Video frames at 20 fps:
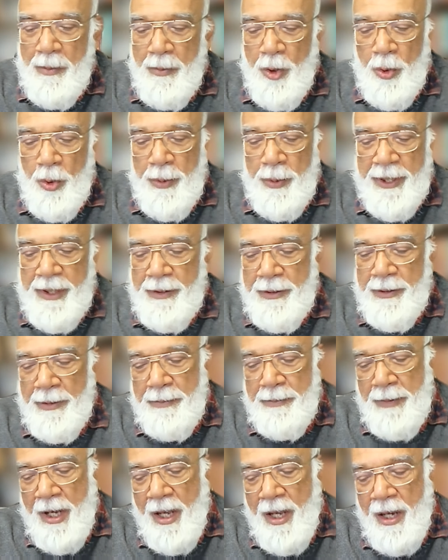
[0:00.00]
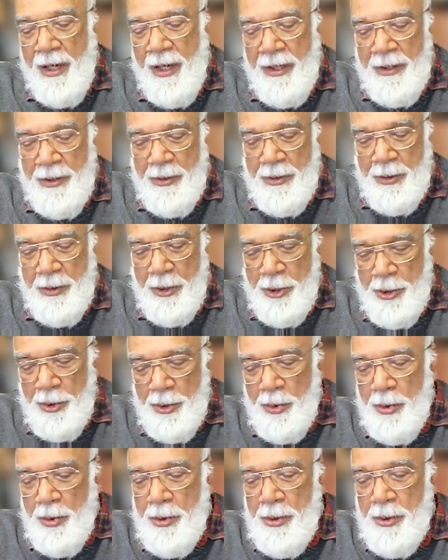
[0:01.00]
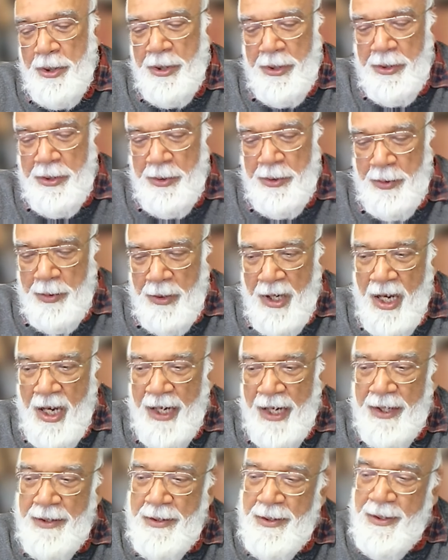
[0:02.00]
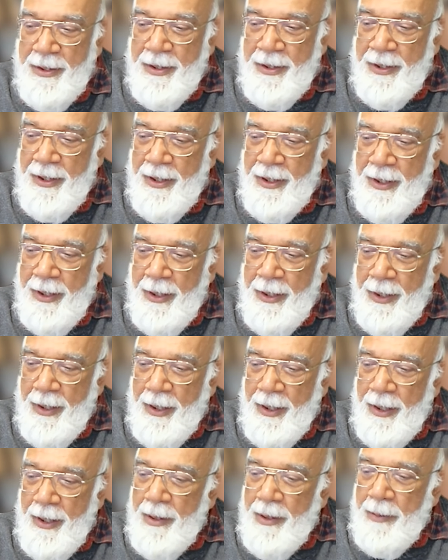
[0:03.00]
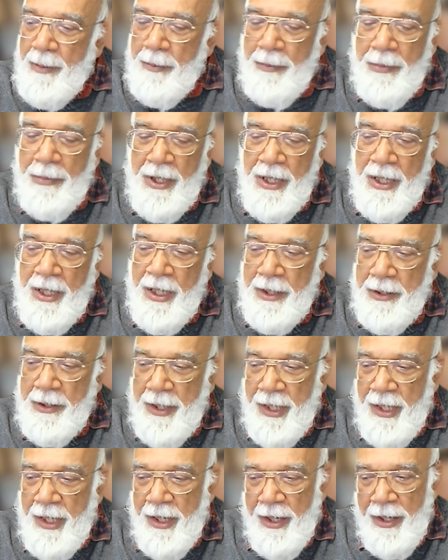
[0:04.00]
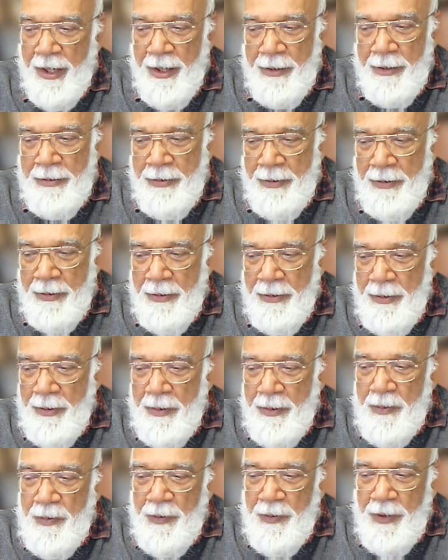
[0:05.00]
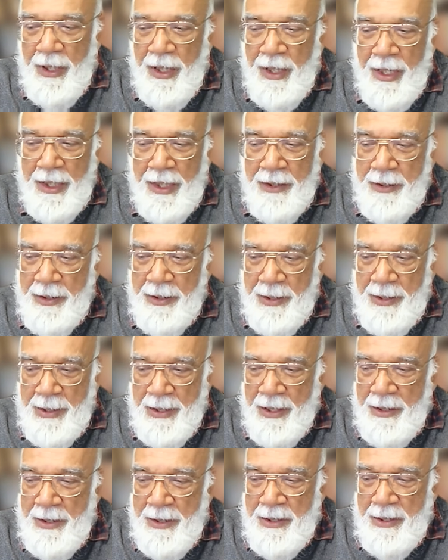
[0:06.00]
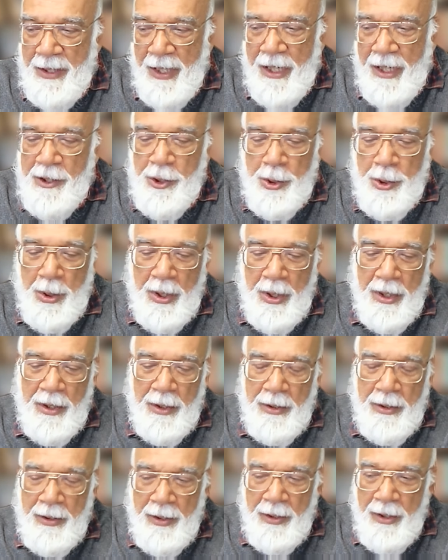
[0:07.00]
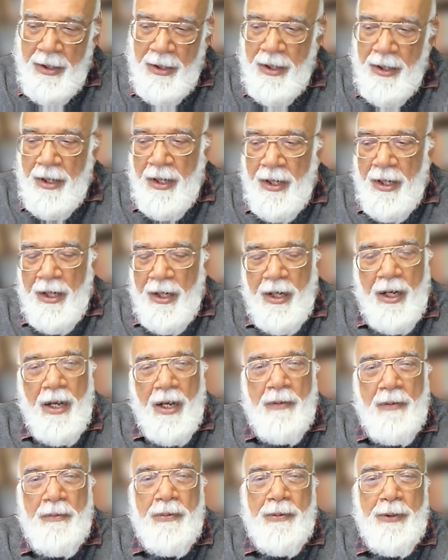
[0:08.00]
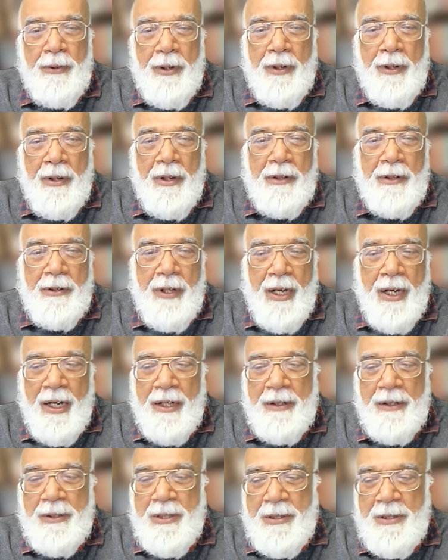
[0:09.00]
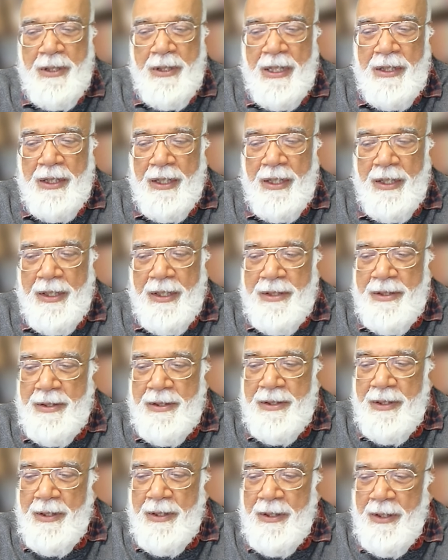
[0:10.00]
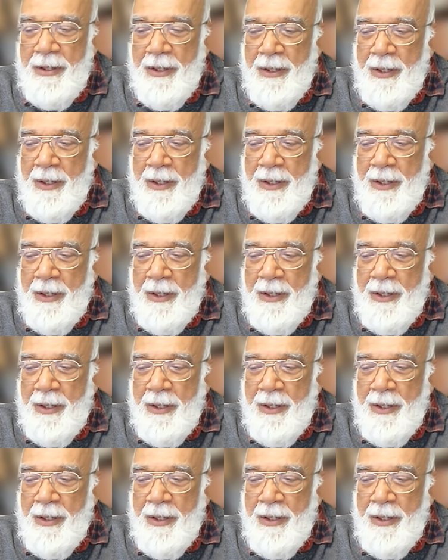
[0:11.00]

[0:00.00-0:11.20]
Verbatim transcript: moving the mind on the shoulder joints, being there, feeling the sensation, comfort, and steadiness.